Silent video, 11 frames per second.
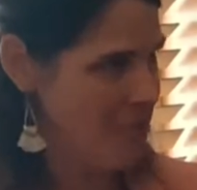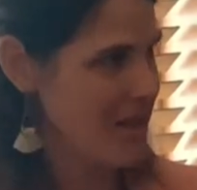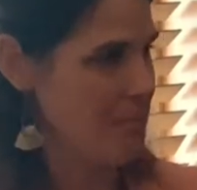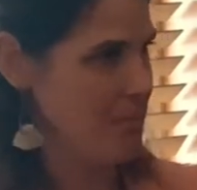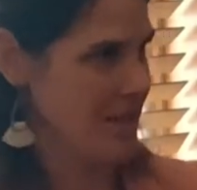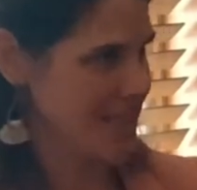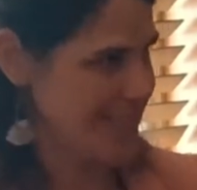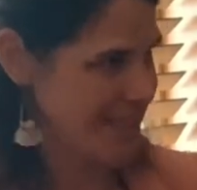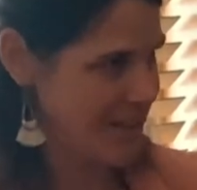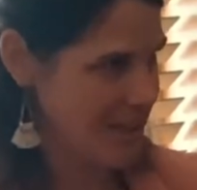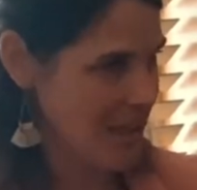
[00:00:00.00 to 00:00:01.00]
and a
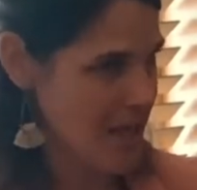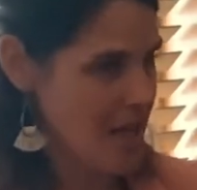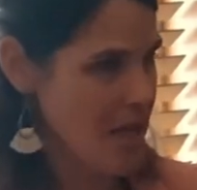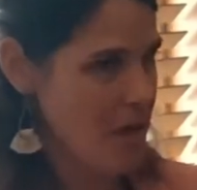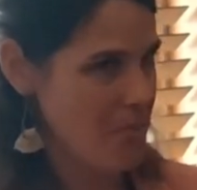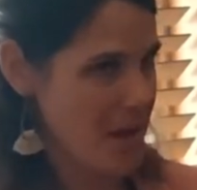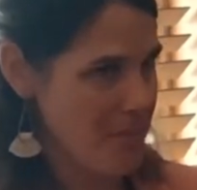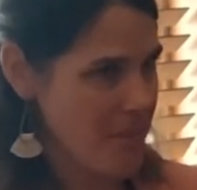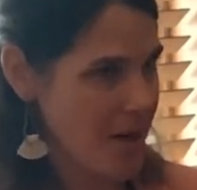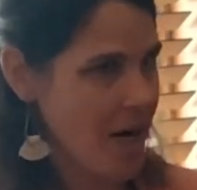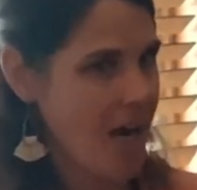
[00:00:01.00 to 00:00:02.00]
military
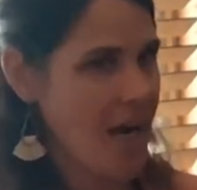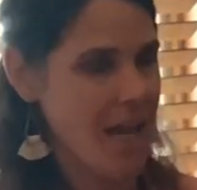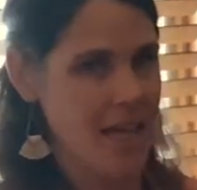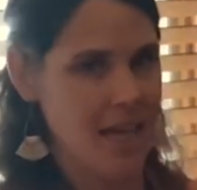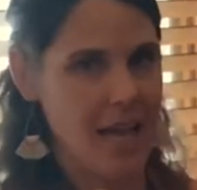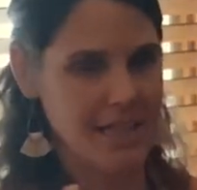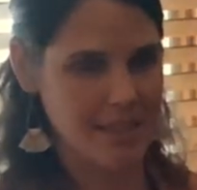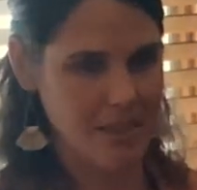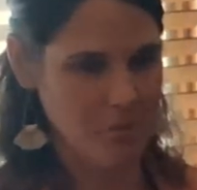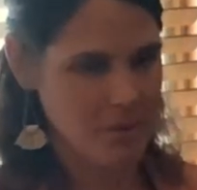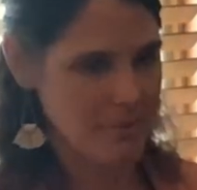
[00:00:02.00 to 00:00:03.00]
member, and as
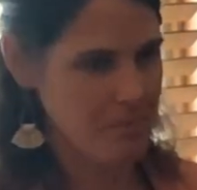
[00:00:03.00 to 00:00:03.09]
a